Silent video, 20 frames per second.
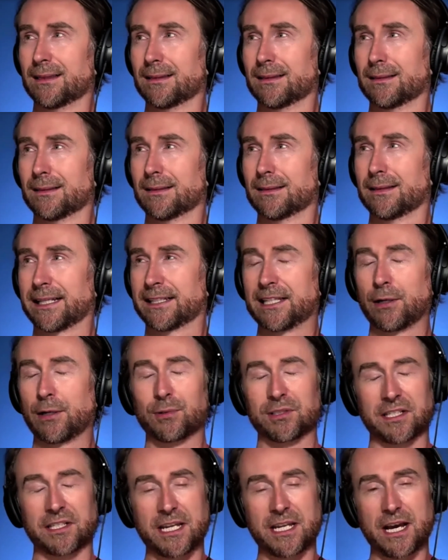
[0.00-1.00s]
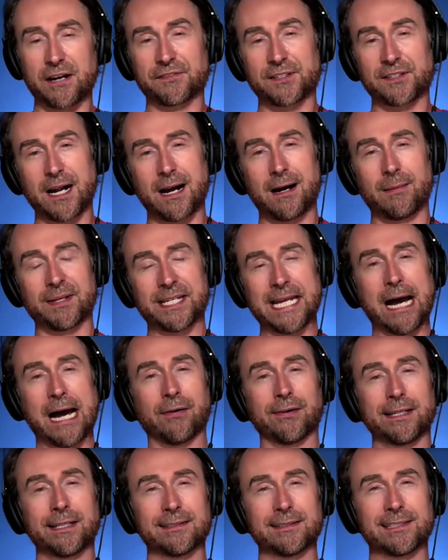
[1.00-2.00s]
like, there was enough
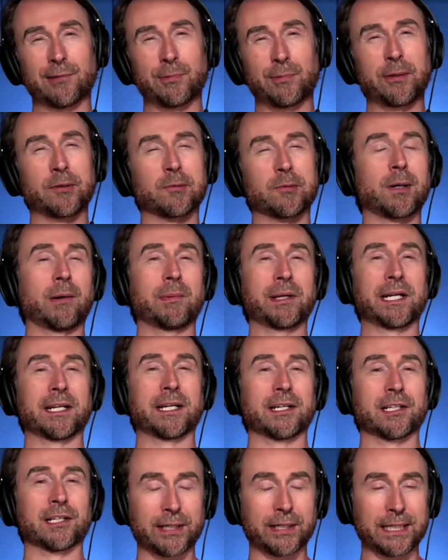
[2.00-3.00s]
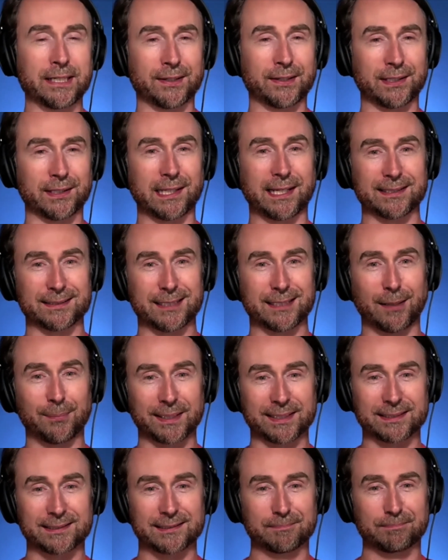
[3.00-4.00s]
commonalities that we were probably going to agree on a lot of
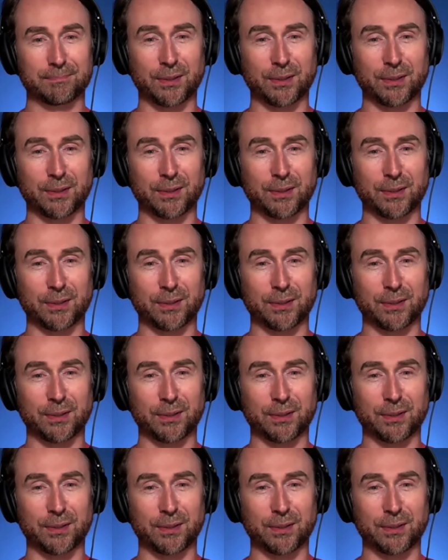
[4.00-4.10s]
topics.